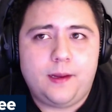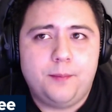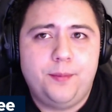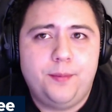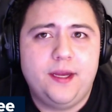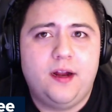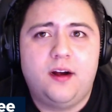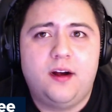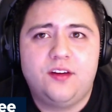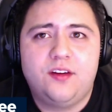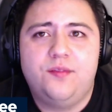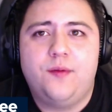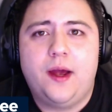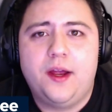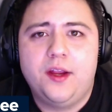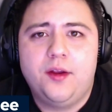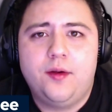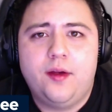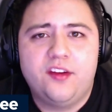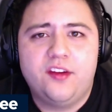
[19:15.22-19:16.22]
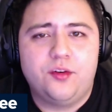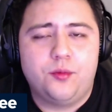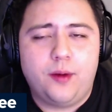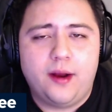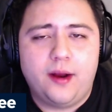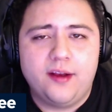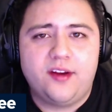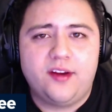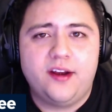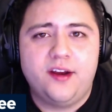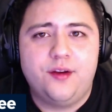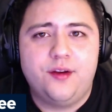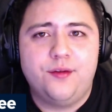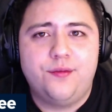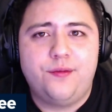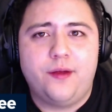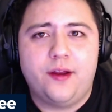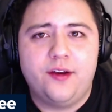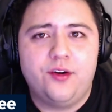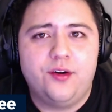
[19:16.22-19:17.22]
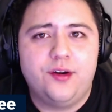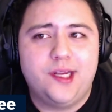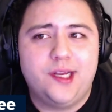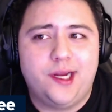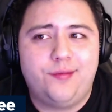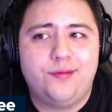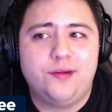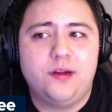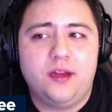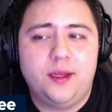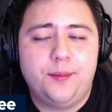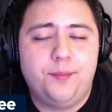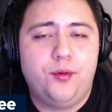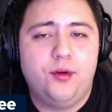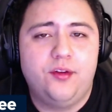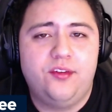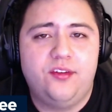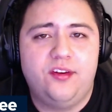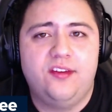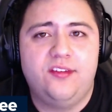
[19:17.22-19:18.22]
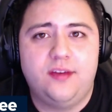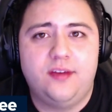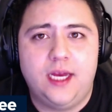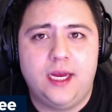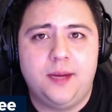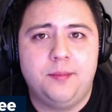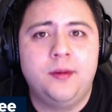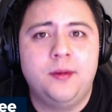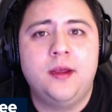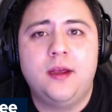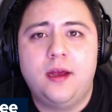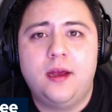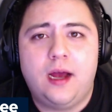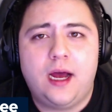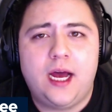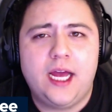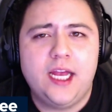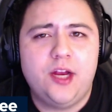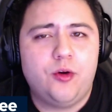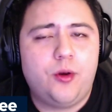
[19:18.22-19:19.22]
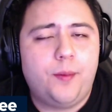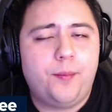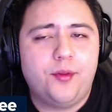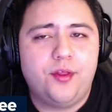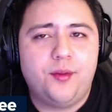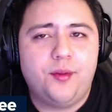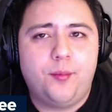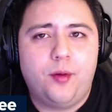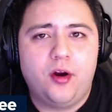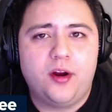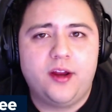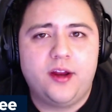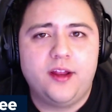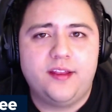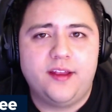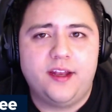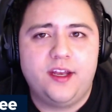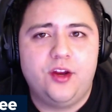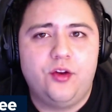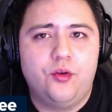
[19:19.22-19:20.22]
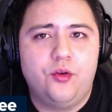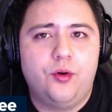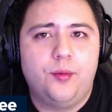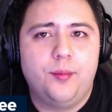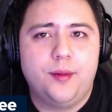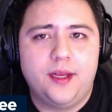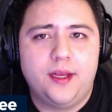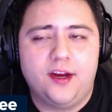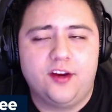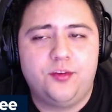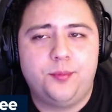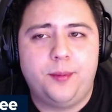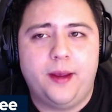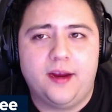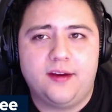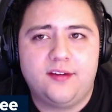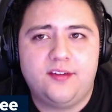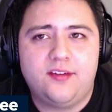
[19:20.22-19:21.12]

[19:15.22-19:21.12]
Pionk's value as a right-sided defender definitely puts his name higher up on the market than you'd normally expect.